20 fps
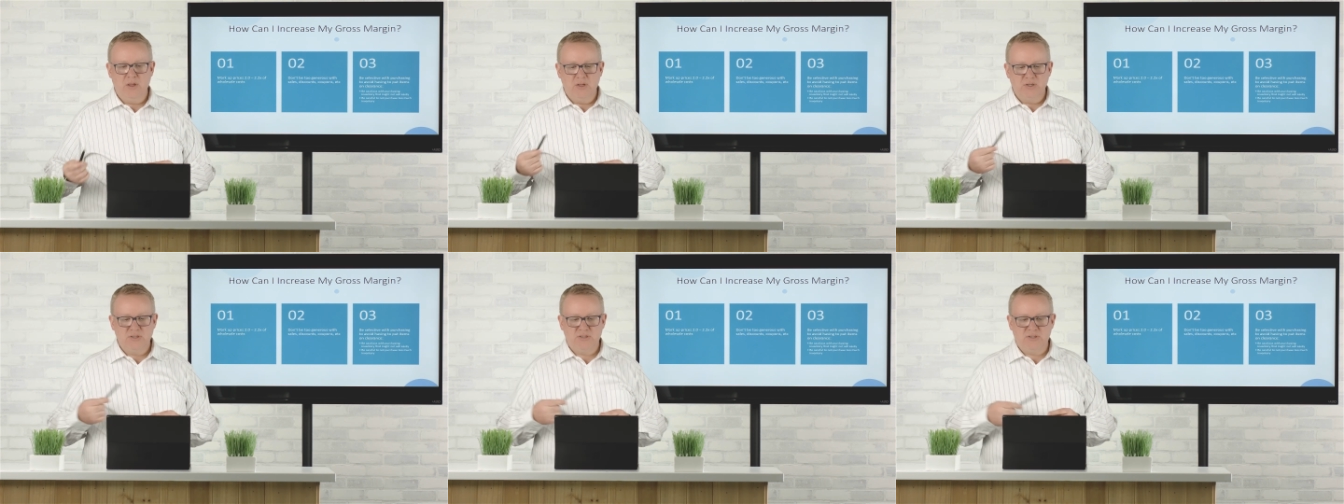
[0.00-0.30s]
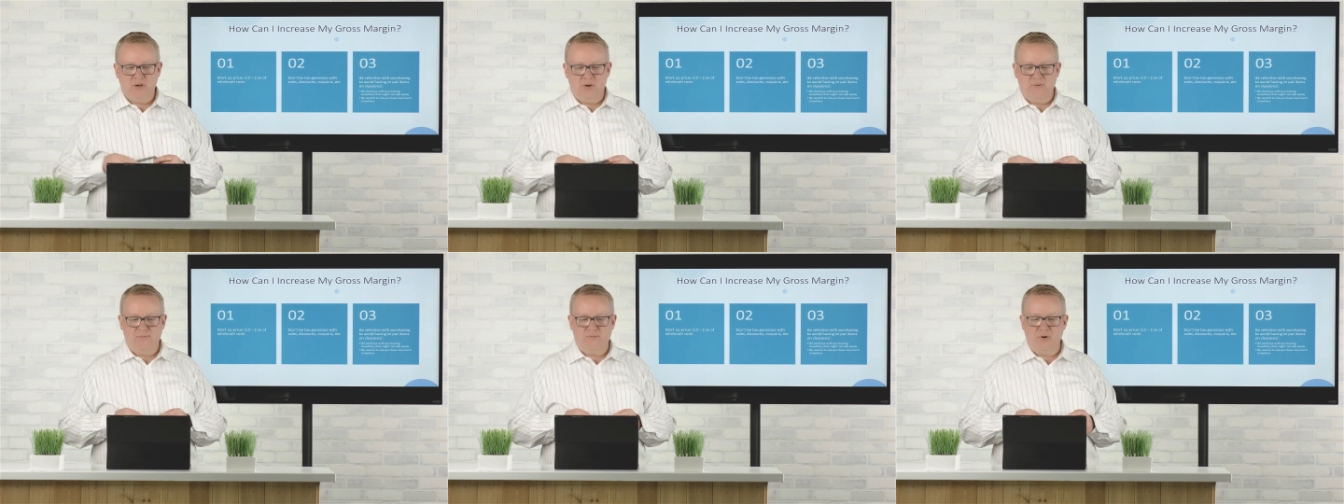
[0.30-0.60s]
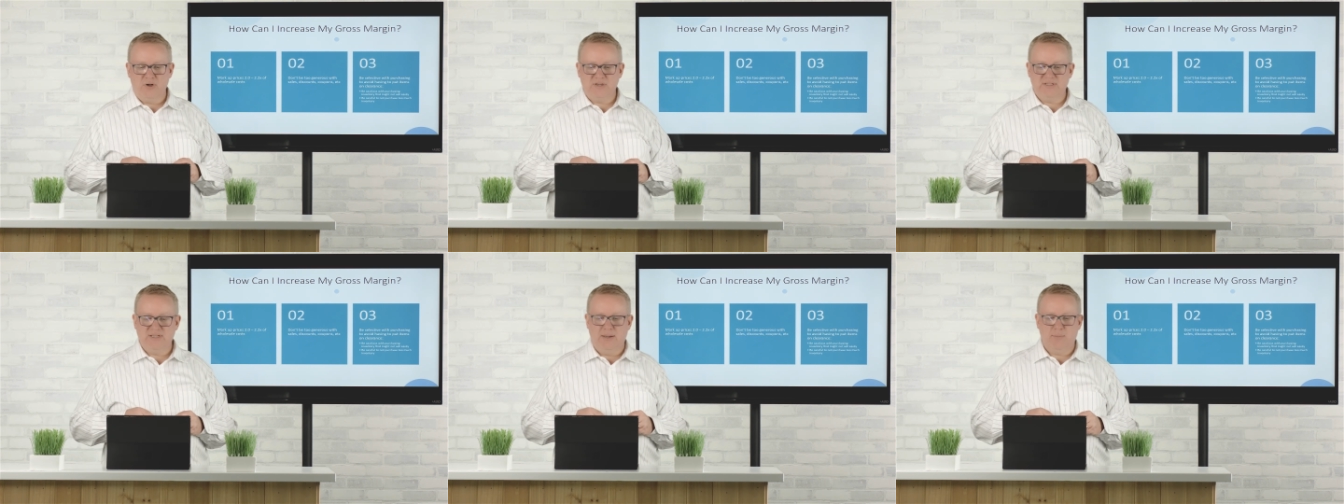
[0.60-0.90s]
So
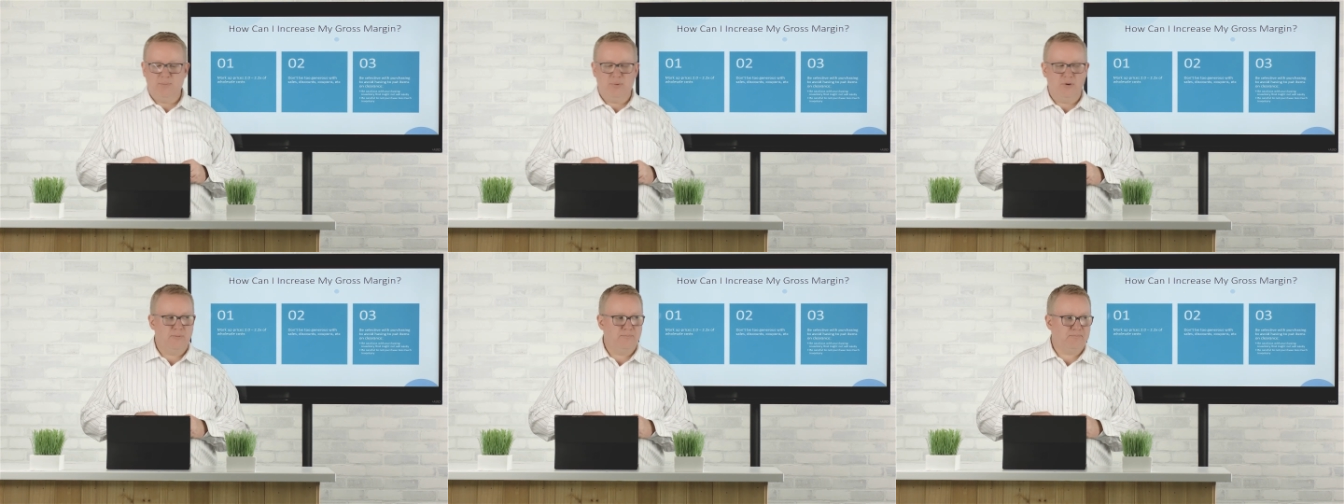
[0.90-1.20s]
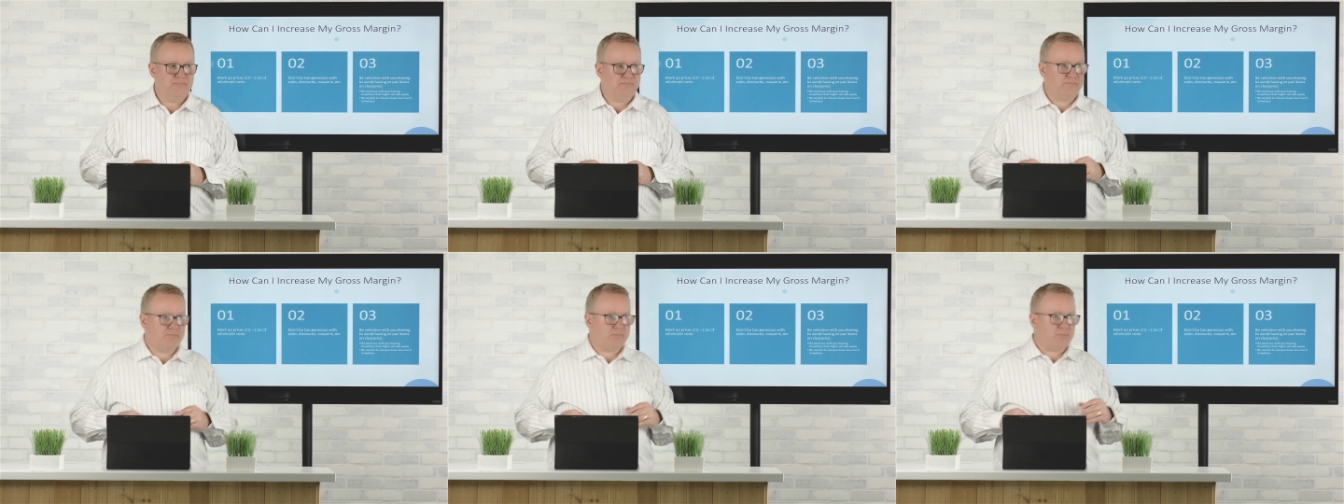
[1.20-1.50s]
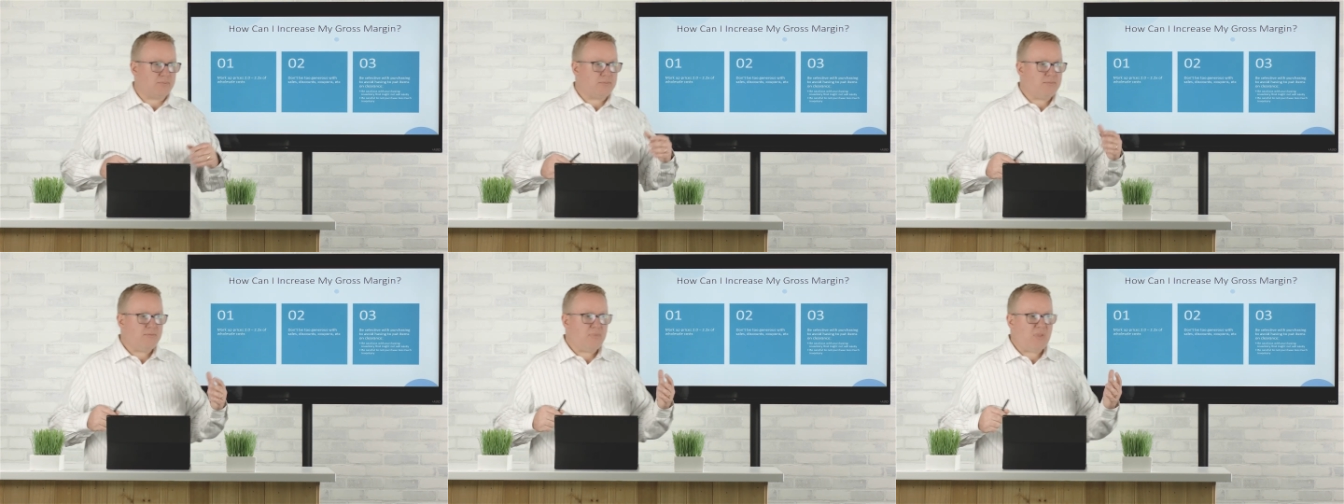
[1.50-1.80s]
for example,
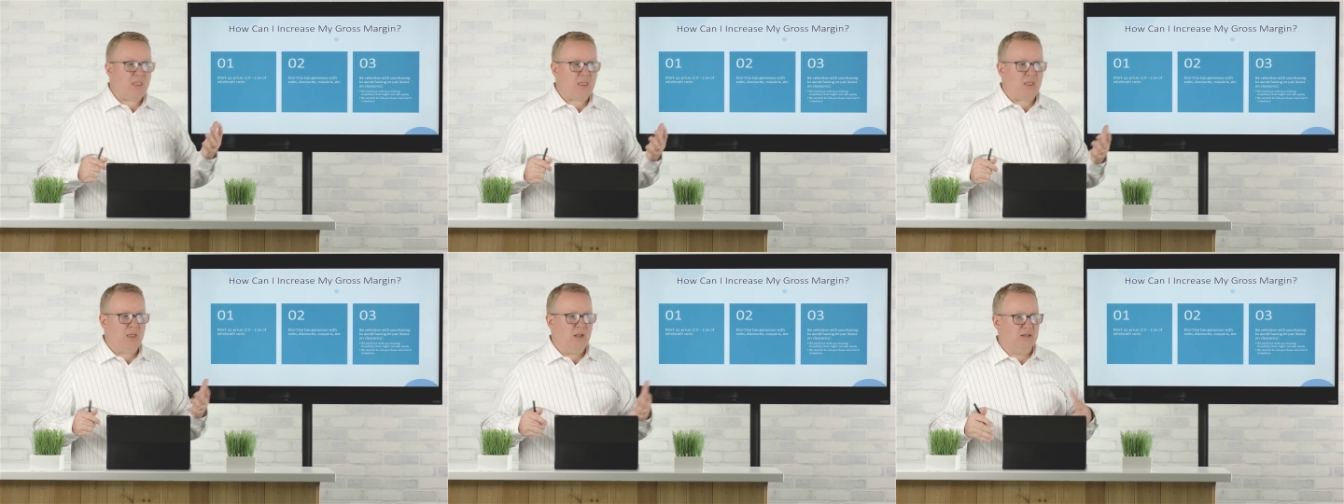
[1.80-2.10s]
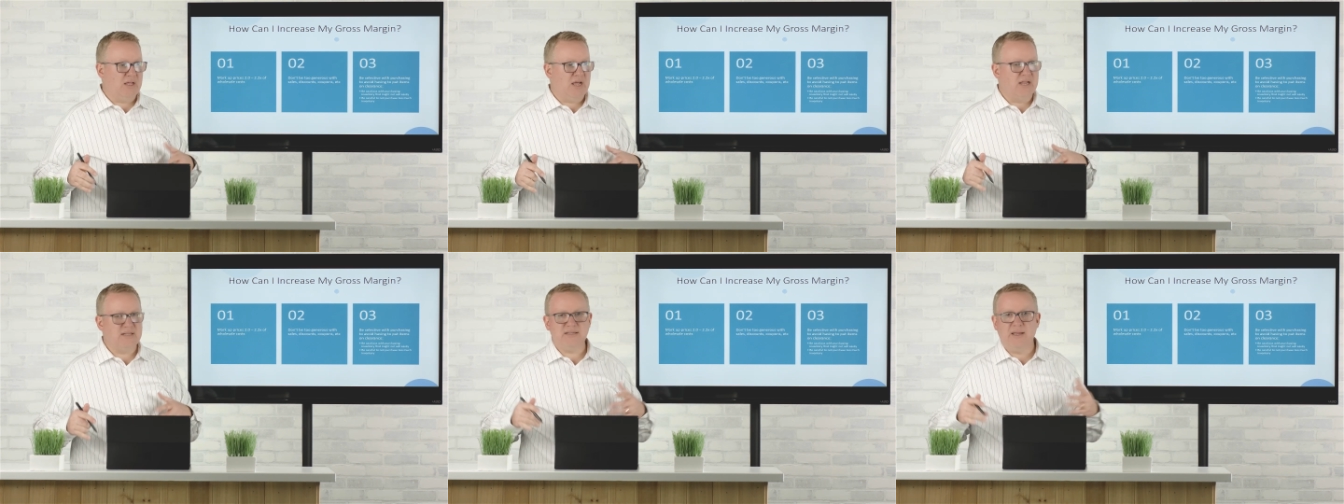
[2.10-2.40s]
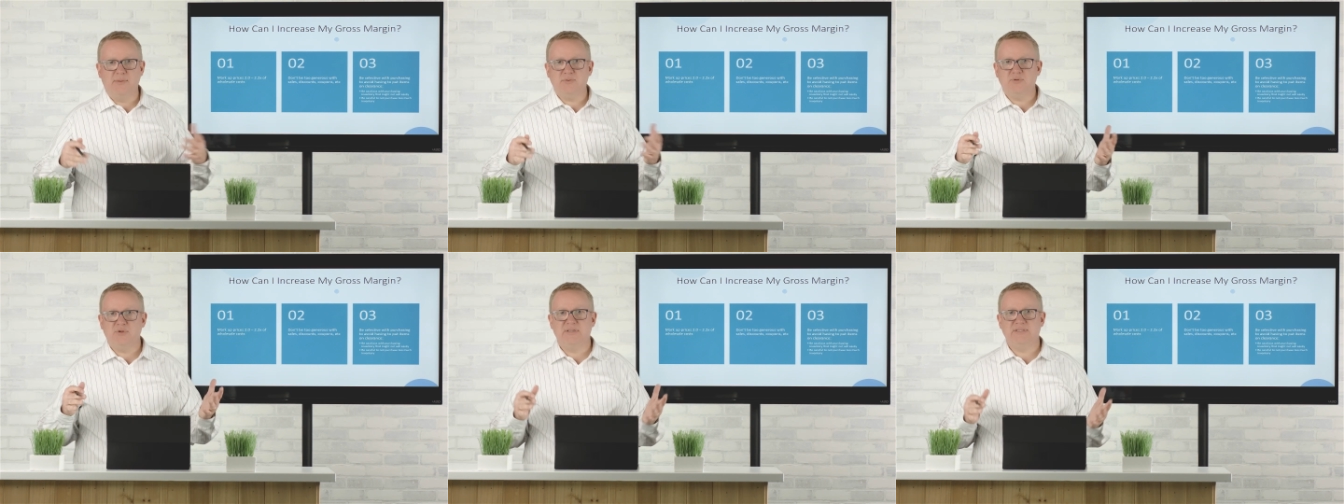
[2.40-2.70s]
a lot of
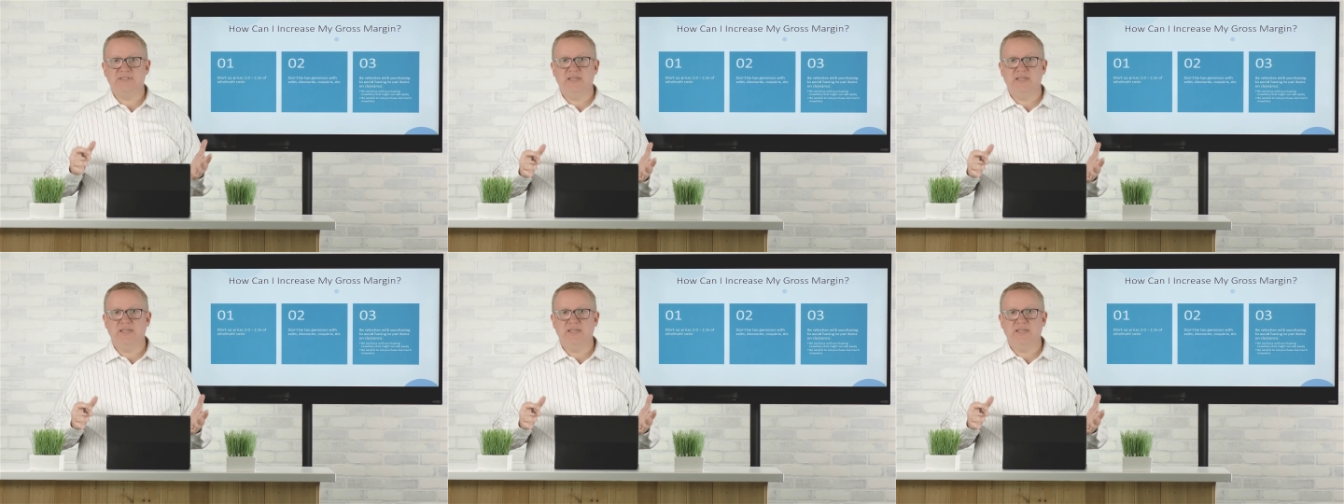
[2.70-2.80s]
times what I